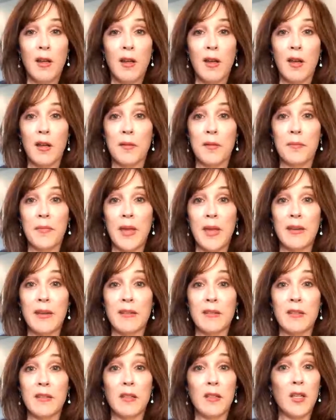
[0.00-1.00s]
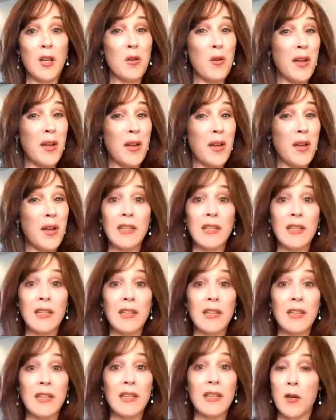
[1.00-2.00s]
And, you know, again, it's
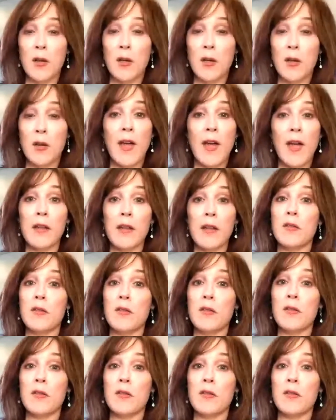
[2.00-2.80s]
going to depend on your values.